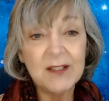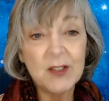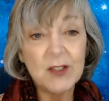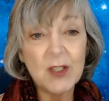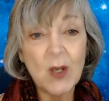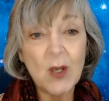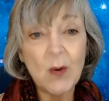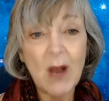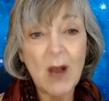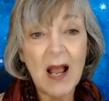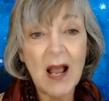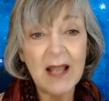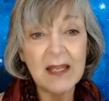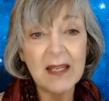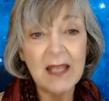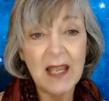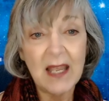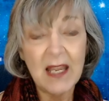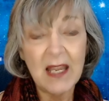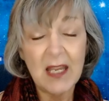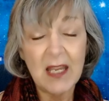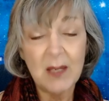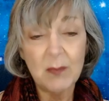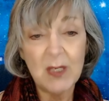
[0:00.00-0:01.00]
so I
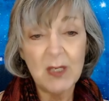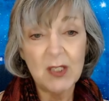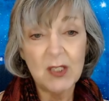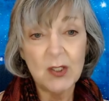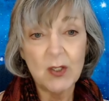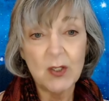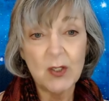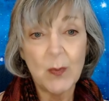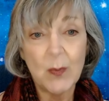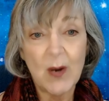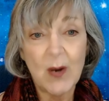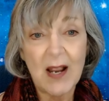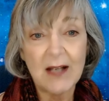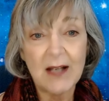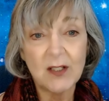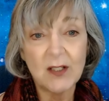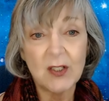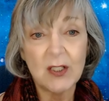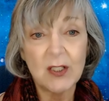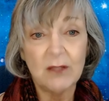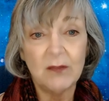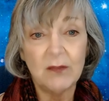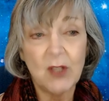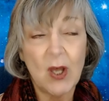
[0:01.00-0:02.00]
came into the practice
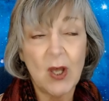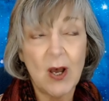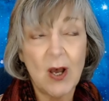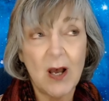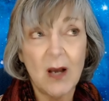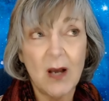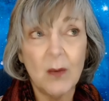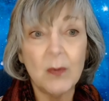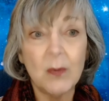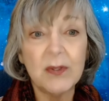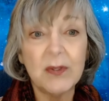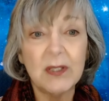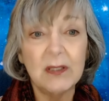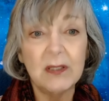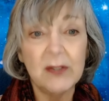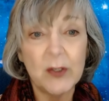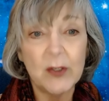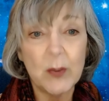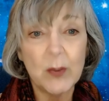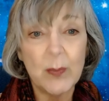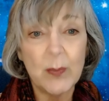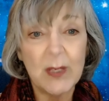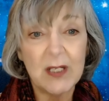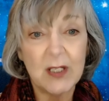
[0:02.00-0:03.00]
of law with a little
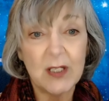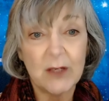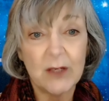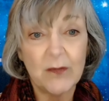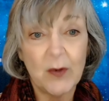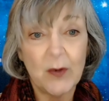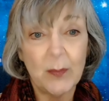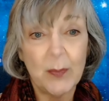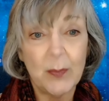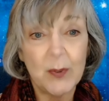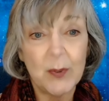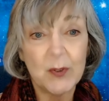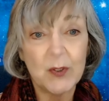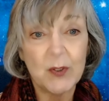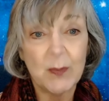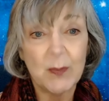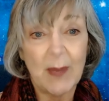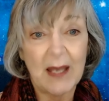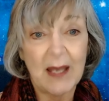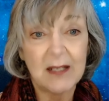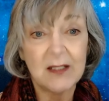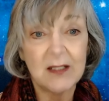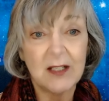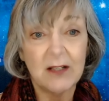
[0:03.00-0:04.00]
bit different
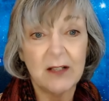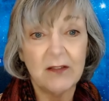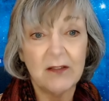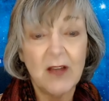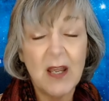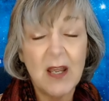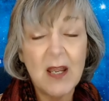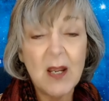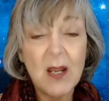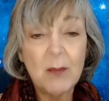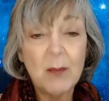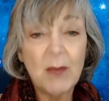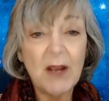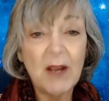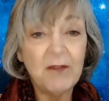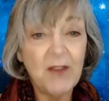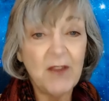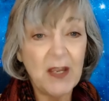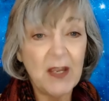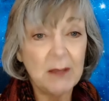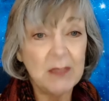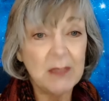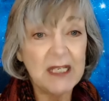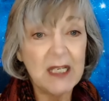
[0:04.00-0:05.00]
perspective. My
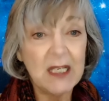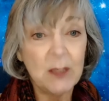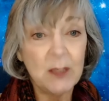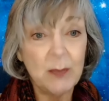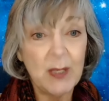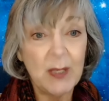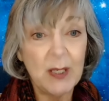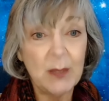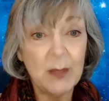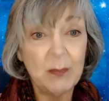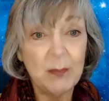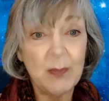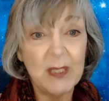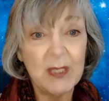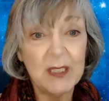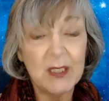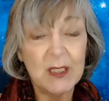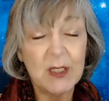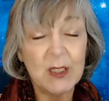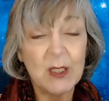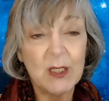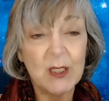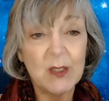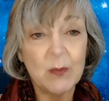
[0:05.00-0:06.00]
family had been in
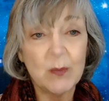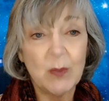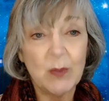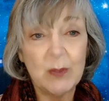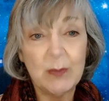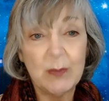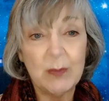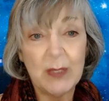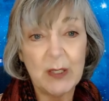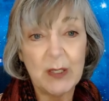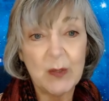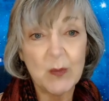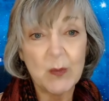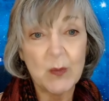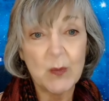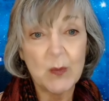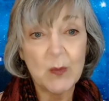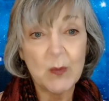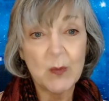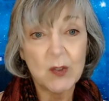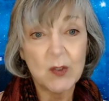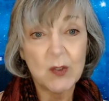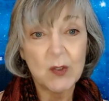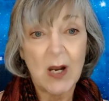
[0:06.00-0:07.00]
business, we'd been in the
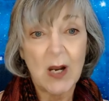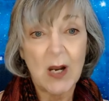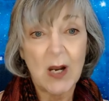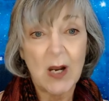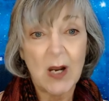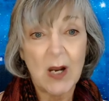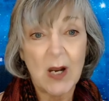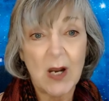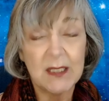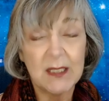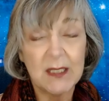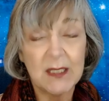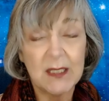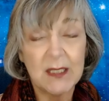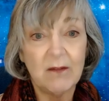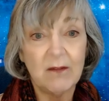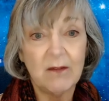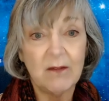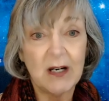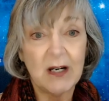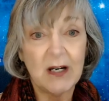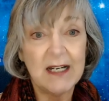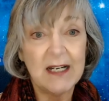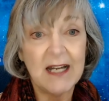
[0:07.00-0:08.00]
restaurant business, a
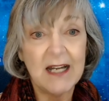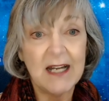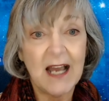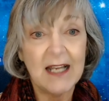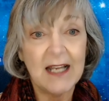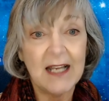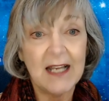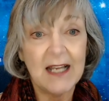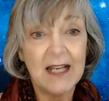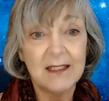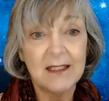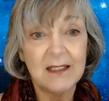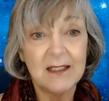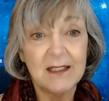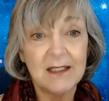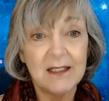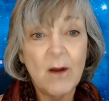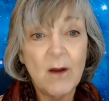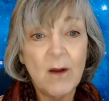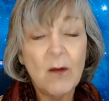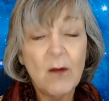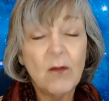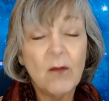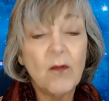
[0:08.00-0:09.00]
very nice,
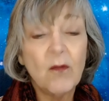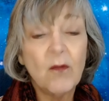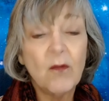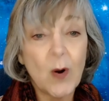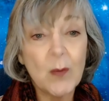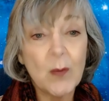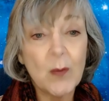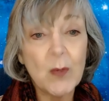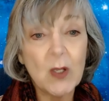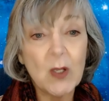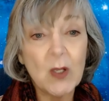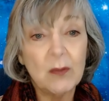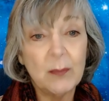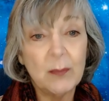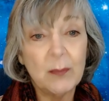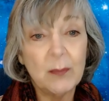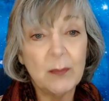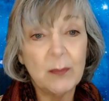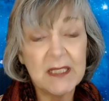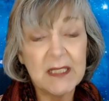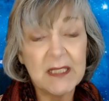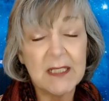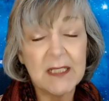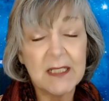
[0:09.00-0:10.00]
formal
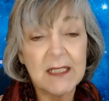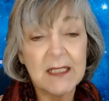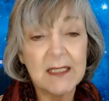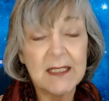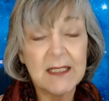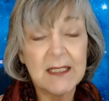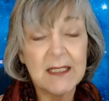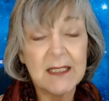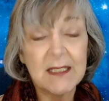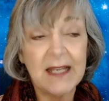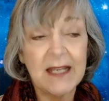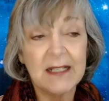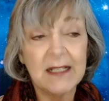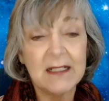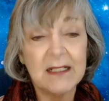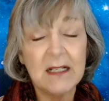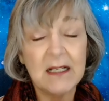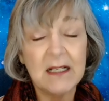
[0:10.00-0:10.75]
business. And